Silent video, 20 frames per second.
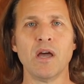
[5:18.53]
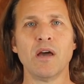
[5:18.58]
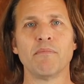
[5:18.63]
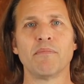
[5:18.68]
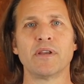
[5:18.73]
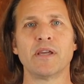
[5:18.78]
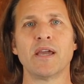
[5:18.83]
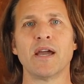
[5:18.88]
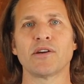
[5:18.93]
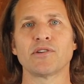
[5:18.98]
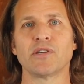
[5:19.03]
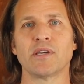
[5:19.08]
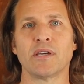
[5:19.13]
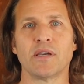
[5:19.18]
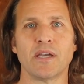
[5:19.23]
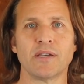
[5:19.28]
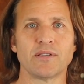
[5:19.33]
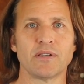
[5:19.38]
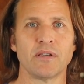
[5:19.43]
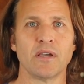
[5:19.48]
But he actually
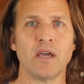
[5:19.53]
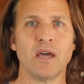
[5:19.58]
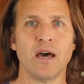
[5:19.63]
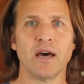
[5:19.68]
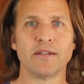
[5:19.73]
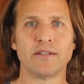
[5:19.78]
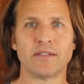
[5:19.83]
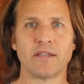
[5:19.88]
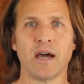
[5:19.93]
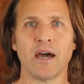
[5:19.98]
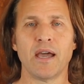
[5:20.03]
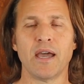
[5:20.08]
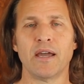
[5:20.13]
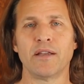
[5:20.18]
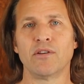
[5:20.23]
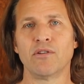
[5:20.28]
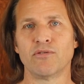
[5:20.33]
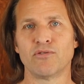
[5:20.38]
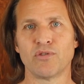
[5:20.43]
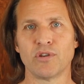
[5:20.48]
has a diet
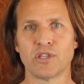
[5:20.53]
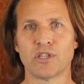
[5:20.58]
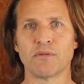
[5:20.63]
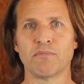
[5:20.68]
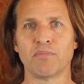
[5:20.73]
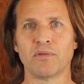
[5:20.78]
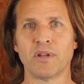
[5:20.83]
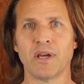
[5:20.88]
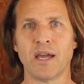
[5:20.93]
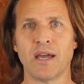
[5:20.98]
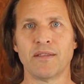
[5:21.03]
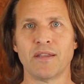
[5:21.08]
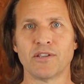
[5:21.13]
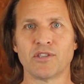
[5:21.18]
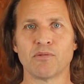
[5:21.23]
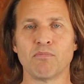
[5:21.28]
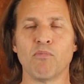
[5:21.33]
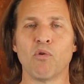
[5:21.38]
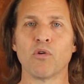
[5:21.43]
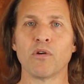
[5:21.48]
and nutrition plan
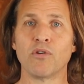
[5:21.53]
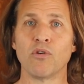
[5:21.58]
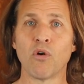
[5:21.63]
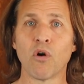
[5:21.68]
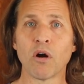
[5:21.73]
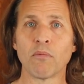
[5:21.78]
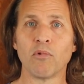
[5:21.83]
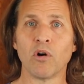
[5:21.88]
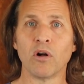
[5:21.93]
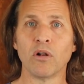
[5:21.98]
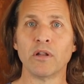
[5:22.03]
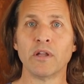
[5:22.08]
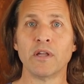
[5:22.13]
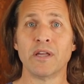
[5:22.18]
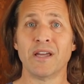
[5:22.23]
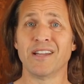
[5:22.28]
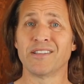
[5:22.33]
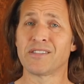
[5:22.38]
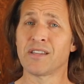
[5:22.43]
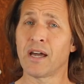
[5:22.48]
that's more normal.
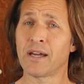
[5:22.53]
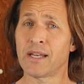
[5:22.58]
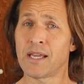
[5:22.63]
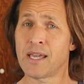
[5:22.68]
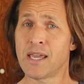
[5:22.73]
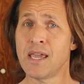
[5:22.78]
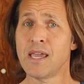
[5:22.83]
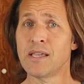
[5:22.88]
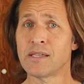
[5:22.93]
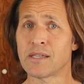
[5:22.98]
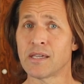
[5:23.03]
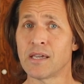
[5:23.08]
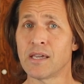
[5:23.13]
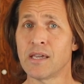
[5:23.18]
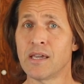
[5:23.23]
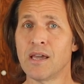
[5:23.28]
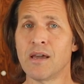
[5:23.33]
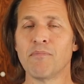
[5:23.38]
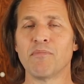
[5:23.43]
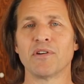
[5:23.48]
It's not
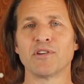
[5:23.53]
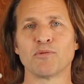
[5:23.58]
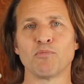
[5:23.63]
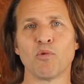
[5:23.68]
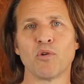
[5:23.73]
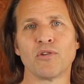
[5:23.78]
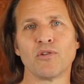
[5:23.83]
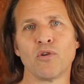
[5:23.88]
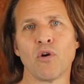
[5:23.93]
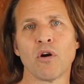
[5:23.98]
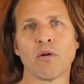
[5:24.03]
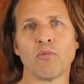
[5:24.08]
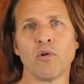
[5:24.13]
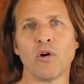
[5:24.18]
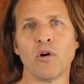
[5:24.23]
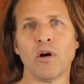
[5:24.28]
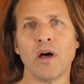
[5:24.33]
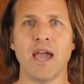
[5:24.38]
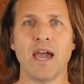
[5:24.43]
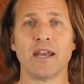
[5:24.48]
easy, but it's more
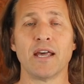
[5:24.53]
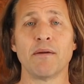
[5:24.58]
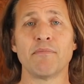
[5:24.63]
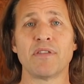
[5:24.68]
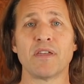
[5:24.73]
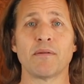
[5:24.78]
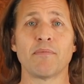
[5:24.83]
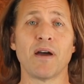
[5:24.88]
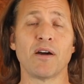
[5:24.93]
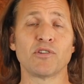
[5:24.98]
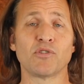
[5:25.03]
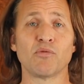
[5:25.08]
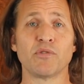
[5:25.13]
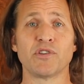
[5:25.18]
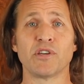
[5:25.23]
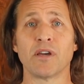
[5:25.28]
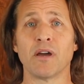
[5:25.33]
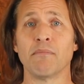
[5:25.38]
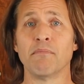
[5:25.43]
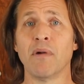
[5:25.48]
normal. And I'm thinking about
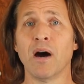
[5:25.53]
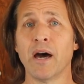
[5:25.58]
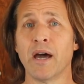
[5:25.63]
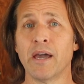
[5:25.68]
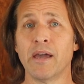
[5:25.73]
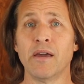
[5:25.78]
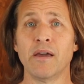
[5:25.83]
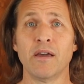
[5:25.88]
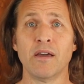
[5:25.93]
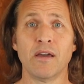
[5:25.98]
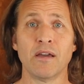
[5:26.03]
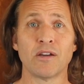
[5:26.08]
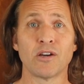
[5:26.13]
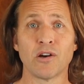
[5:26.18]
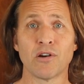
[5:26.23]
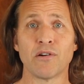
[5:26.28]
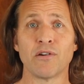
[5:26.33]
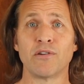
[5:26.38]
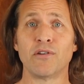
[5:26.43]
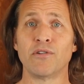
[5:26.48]
switching up my
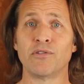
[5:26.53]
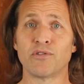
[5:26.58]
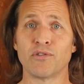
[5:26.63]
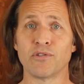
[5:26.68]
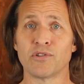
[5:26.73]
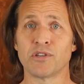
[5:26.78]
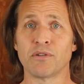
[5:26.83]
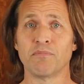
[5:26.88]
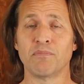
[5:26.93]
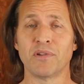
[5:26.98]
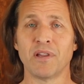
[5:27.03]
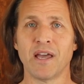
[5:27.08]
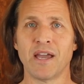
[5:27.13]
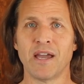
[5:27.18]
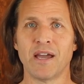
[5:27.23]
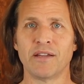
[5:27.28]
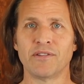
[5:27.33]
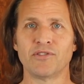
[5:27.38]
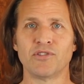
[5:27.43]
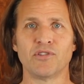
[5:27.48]
current nutrition
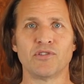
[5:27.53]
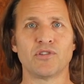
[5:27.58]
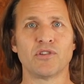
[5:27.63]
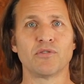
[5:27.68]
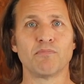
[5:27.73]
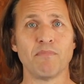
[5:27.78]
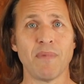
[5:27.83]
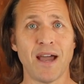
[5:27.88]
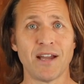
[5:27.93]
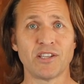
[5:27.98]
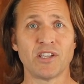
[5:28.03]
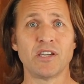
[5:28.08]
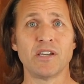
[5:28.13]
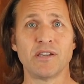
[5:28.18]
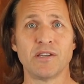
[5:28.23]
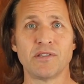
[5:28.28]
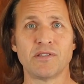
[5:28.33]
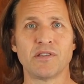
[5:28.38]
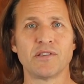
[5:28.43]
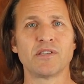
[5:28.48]
plan just to match
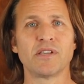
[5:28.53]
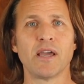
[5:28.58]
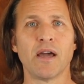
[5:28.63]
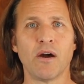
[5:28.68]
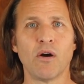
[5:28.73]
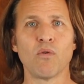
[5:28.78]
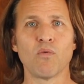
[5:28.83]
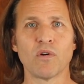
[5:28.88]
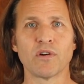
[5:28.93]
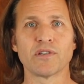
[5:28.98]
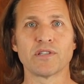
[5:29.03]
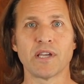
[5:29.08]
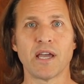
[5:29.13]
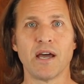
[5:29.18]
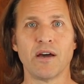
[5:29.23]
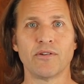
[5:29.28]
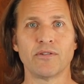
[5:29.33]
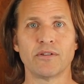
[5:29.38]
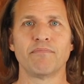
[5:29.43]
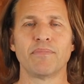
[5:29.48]
his to see how it works
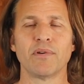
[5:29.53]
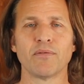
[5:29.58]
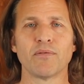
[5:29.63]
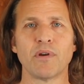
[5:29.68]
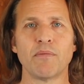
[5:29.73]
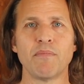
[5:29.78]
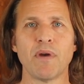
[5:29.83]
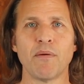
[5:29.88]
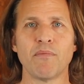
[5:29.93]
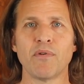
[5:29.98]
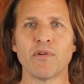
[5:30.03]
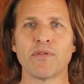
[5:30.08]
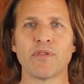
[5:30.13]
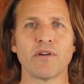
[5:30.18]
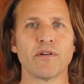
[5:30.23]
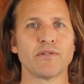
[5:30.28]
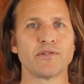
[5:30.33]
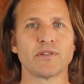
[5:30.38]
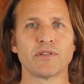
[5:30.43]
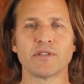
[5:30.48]
out. But remember,
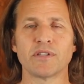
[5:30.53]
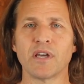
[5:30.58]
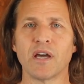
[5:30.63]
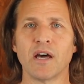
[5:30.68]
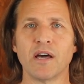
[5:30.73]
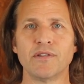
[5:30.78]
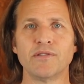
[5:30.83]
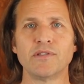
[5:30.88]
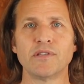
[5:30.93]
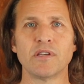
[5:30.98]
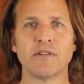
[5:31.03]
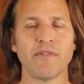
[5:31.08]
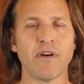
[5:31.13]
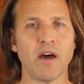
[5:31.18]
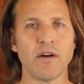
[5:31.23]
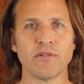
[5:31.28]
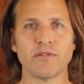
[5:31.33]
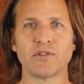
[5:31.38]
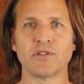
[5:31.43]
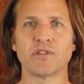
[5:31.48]
there's tons of
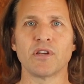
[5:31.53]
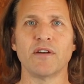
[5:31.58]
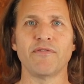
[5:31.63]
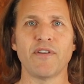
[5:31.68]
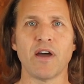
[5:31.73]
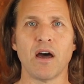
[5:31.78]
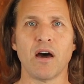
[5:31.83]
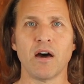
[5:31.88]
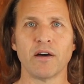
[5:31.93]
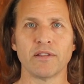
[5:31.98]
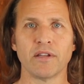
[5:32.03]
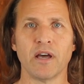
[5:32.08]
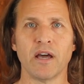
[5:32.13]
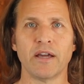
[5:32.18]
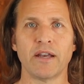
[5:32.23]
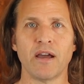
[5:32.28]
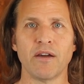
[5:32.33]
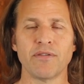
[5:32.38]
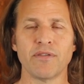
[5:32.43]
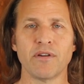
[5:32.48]
other stuff
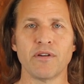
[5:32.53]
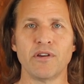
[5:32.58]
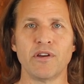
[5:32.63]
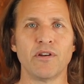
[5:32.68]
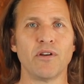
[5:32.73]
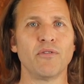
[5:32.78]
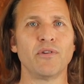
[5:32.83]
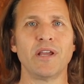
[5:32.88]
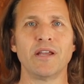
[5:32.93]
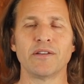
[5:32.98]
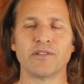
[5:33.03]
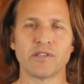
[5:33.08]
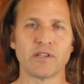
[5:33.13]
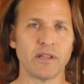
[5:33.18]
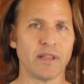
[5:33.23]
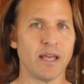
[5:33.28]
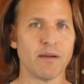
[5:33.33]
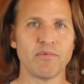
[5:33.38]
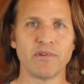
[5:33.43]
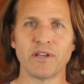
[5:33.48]
online out there. You don't need a
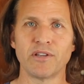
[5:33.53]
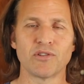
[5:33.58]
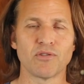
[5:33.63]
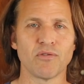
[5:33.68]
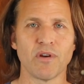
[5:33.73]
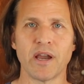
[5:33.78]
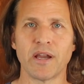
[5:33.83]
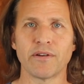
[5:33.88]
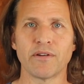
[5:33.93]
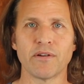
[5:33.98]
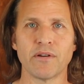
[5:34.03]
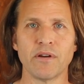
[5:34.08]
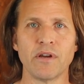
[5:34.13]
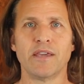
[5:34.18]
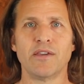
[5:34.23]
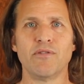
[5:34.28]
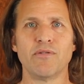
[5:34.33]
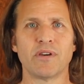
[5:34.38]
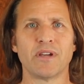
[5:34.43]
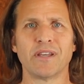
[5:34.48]
celebrity trainer.
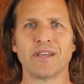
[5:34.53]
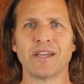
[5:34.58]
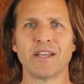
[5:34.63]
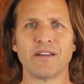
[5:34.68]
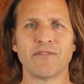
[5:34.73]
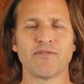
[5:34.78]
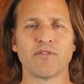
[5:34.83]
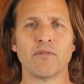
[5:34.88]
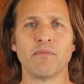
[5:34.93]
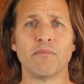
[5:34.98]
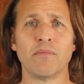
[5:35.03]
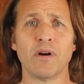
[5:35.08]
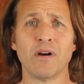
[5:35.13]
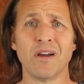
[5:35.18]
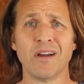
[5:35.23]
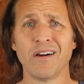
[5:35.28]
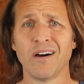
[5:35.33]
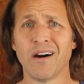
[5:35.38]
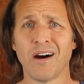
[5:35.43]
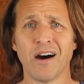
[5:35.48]
You can get it from
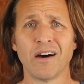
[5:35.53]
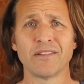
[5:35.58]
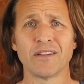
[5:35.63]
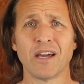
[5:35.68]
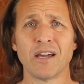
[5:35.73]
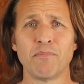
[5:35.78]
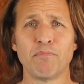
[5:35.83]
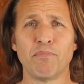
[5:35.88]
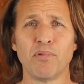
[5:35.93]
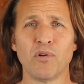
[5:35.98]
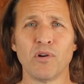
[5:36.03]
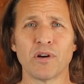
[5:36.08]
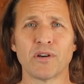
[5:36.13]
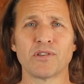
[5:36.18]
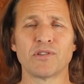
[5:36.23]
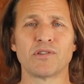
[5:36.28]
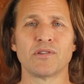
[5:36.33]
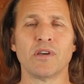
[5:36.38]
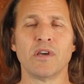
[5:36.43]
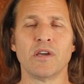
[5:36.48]
online
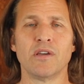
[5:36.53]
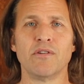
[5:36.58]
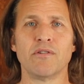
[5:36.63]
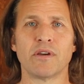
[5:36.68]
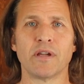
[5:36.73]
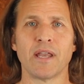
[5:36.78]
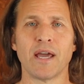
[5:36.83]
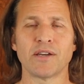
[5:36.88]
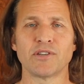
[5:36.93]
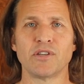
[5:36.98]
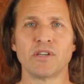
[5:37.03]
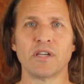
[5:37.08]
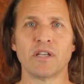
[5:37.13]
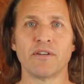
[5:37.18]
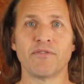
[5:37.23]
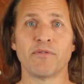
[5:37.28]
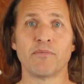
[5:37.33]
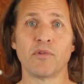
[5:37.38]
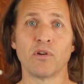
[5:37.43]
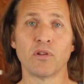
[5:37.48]
books. You can actually get
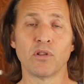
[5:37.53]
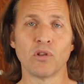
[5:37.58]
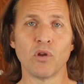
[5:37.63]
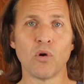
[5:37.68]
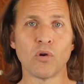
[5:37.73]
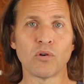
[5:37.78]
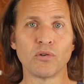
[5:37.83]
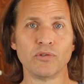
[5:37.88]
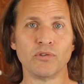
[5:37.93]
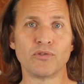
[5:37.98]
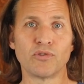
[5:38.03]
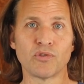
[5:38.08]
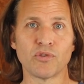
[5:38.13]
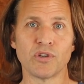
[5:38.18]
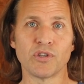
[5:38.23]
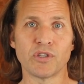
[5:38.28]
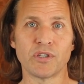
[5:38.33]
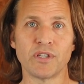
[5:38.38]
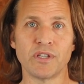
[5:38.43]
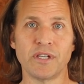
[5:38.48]
it from your local
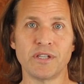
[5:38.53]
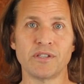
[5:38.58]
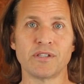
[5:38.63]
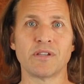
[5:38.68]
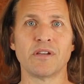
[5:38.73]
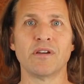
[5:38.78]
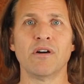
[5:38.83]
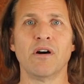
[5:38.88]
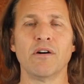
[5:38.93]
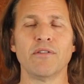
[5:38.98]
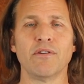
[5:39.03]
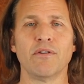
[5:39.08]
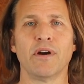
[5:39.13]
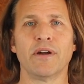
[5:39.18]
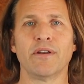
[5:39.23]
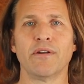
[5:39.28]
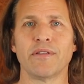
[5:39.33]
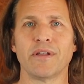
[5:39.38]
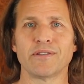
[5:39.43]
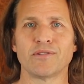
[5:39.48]
nutritionist, although I
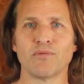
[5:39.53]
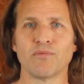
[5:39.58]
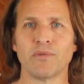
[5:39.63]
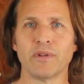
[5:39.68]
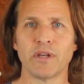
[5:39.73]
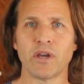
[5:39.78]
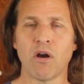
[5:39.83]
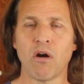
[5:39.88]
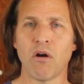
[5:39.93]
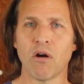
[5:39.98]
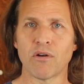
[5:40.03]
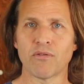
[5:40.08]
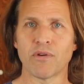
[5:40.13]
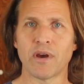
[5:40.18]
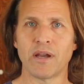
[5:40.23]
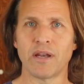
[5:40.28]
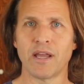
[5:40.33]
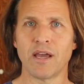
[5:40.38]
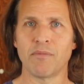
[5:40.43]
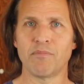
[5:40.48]
know that's really hard
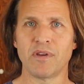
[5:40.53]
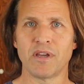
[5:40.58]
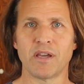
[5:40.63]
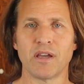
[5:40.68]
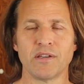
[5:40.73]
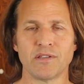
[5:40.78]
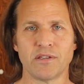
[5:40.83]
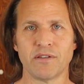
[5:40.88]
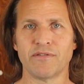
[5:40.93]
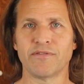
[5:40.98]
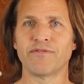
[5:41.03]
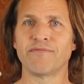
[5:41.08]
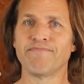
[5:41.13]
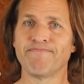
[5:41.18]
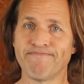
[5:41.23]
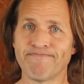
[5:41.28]
right now because of